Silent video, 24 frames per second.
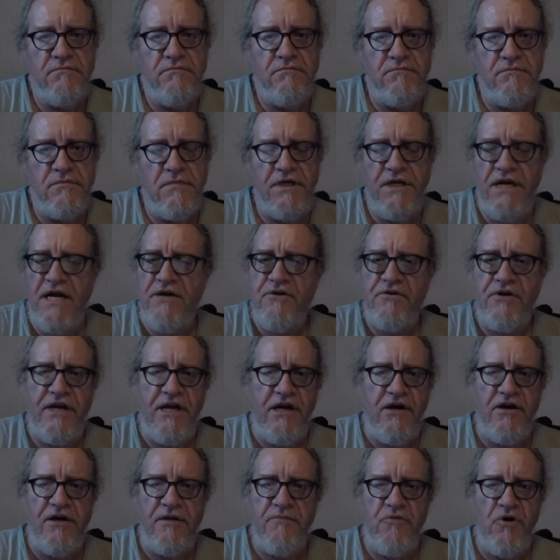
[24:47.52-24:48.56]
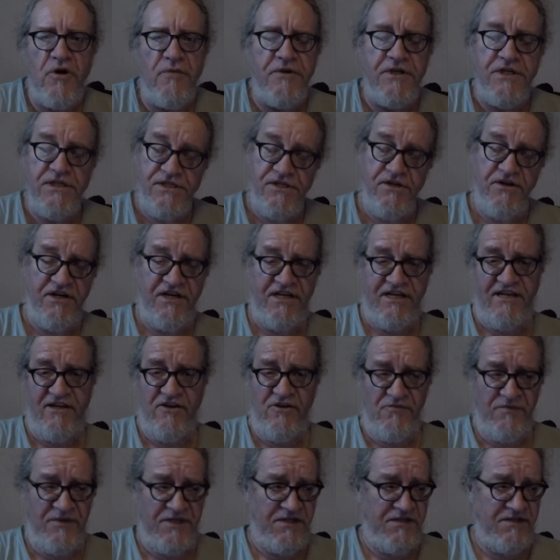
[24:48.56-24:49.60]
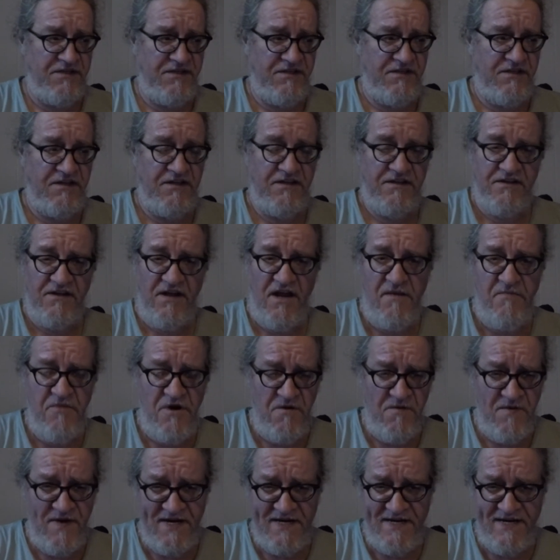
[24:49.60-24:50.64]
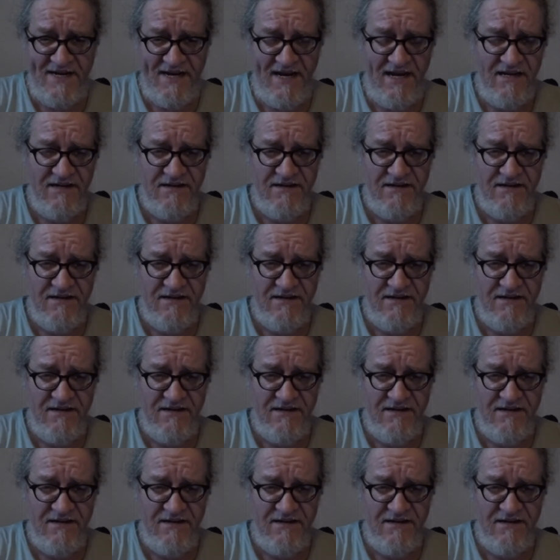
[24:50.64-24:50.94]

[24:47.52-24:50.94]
And I don't care anymore because they're going to kill me. I'm already dead.